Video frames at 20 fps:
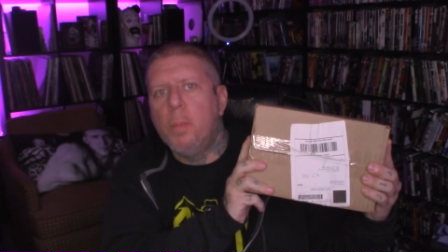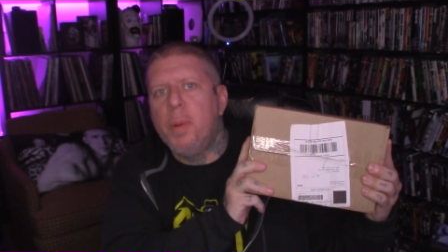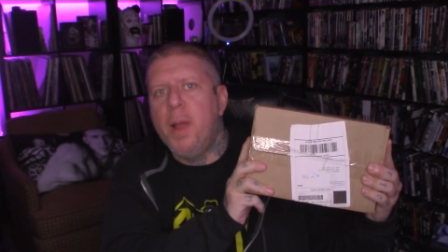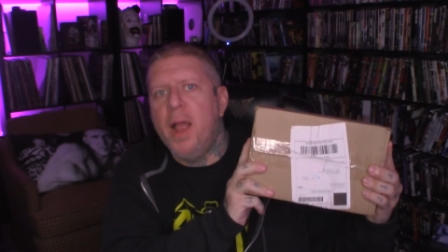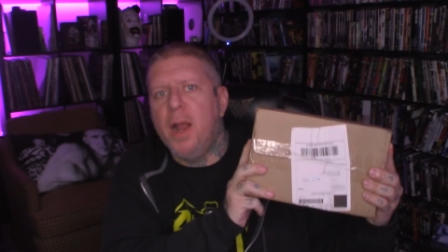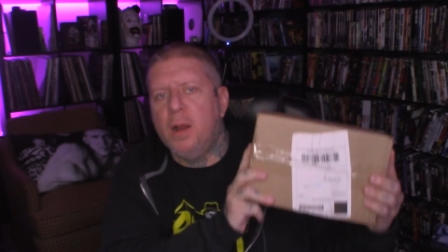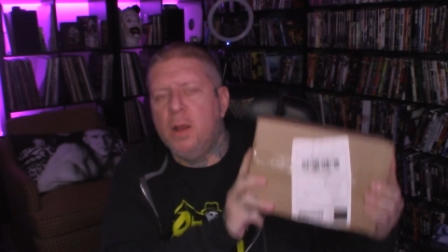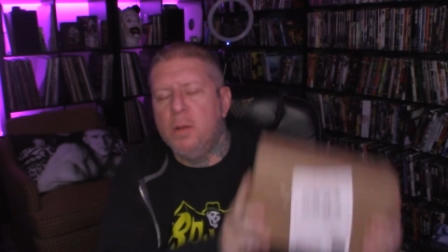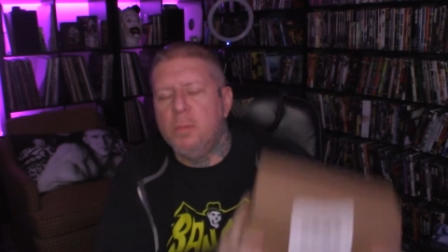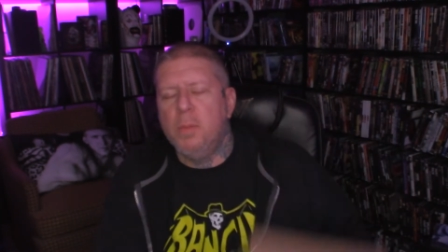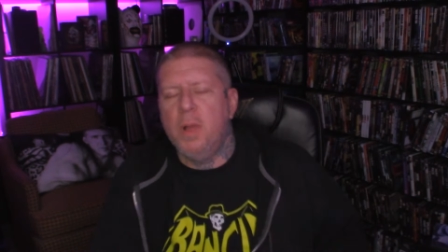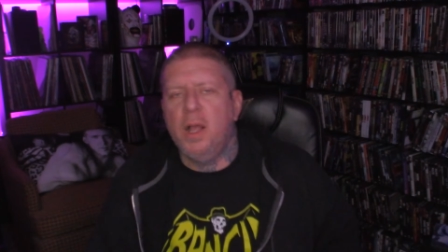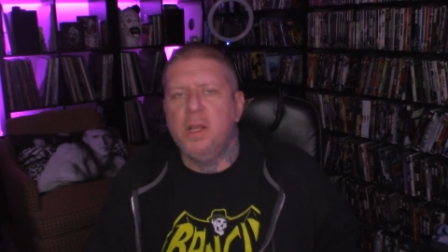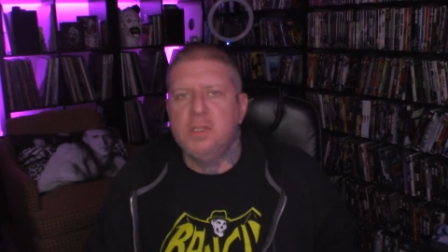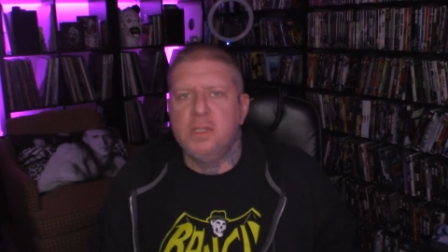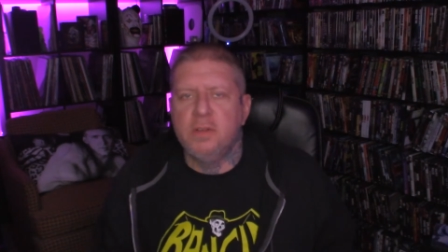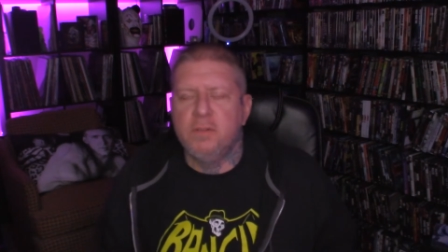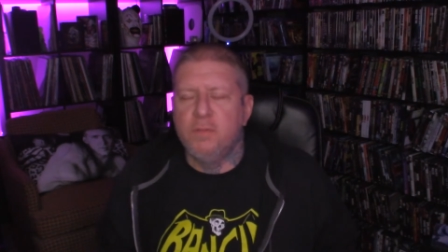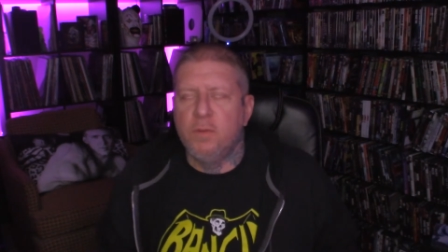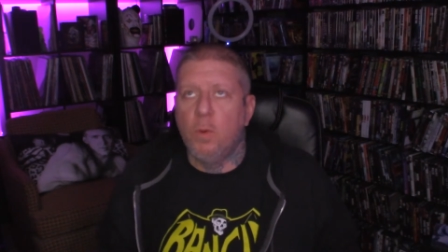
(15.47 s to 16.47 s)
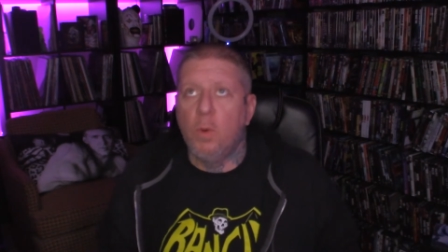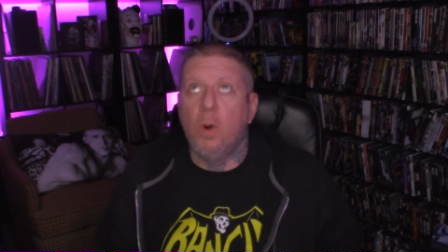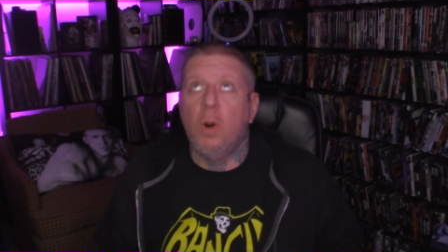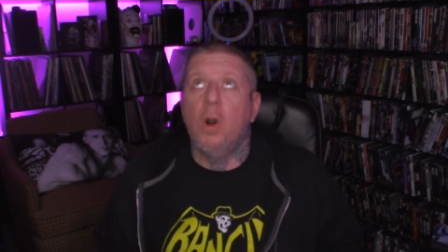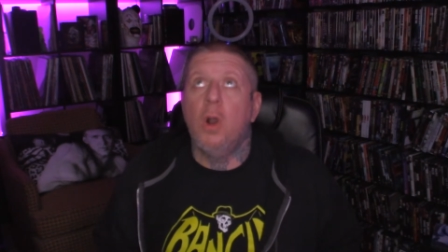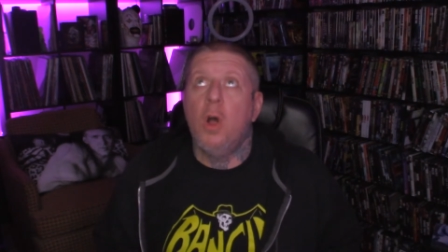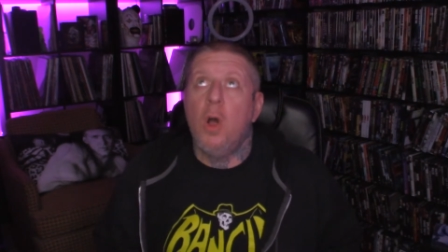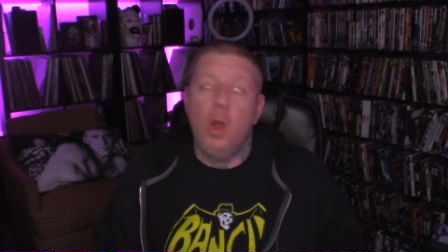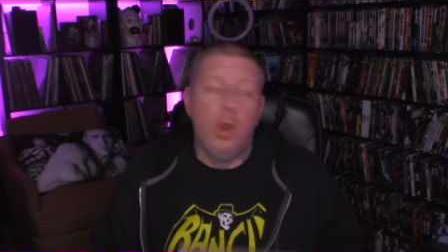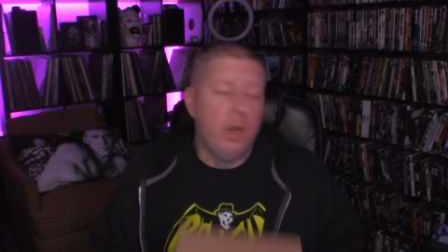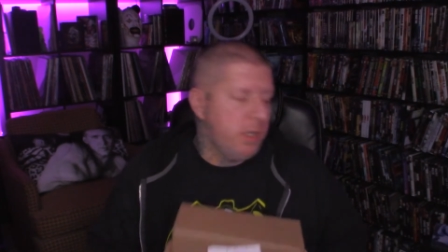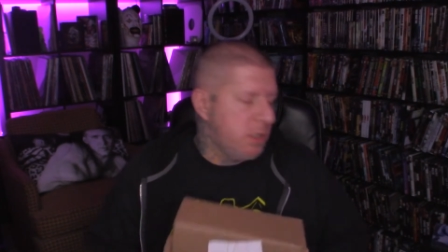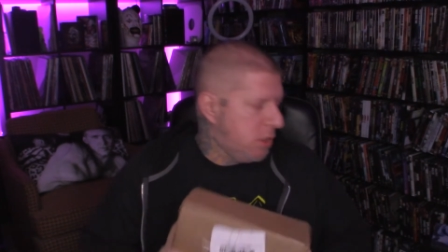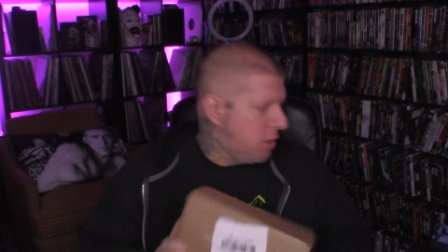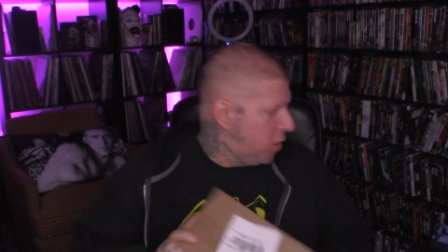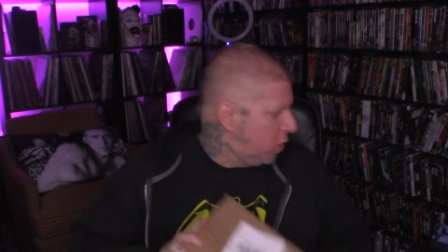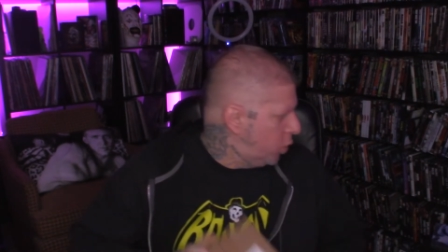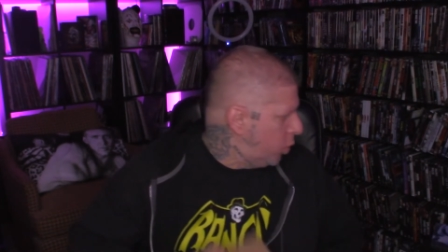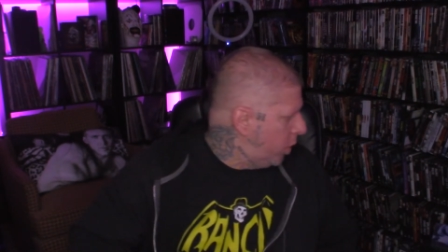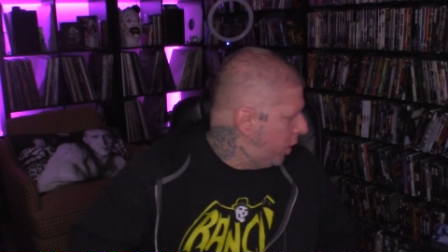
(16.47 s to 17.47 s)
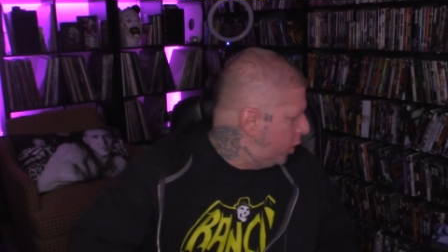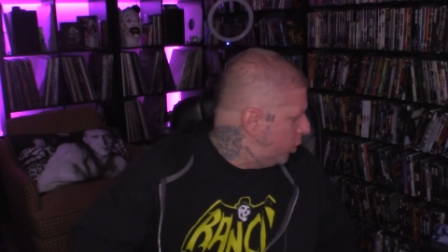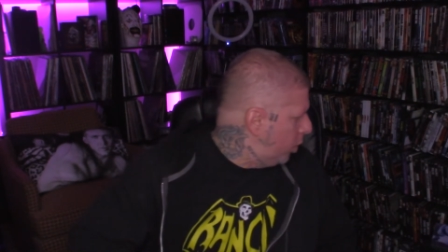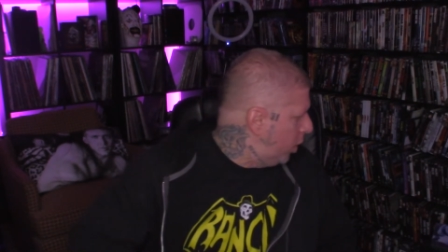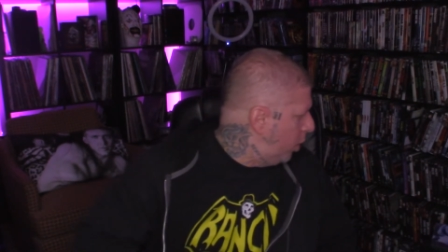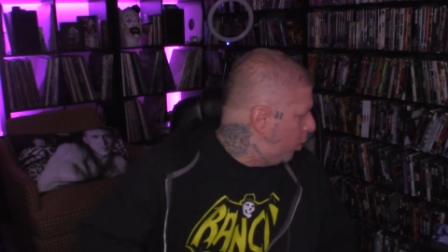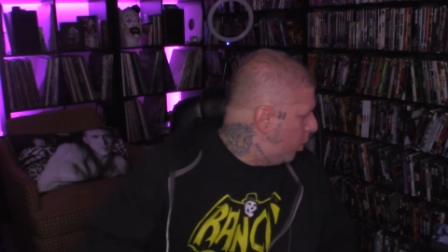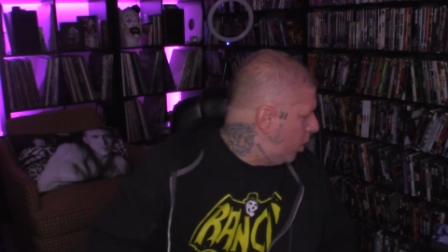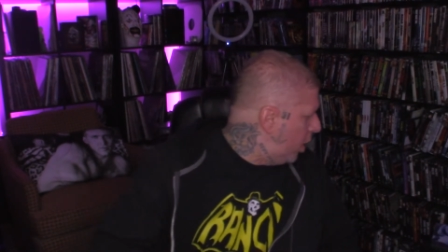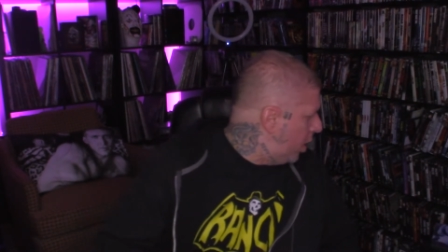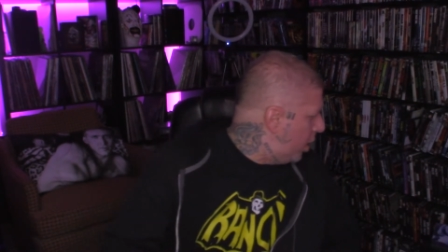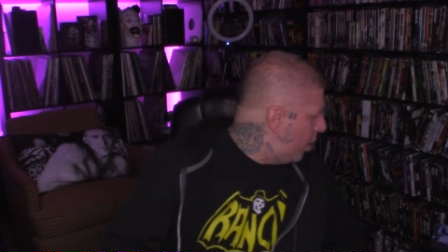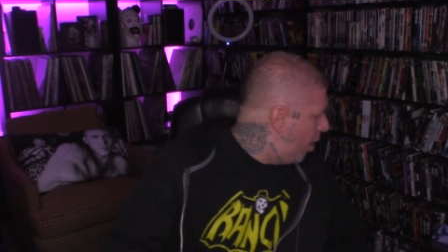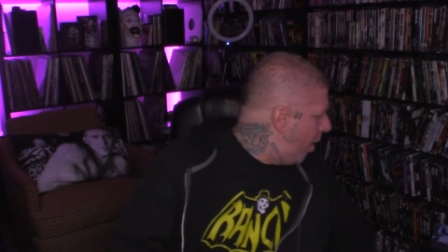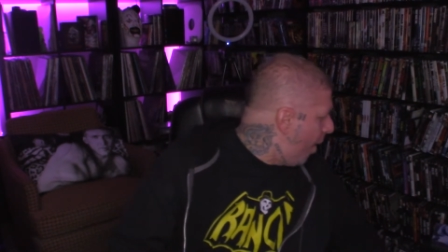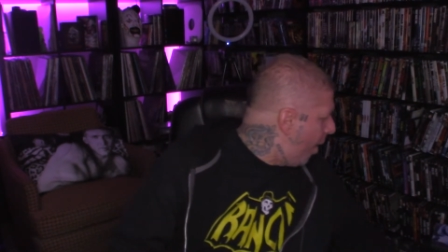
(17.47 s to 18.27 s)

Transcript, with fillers: pack unboxing for August 2021.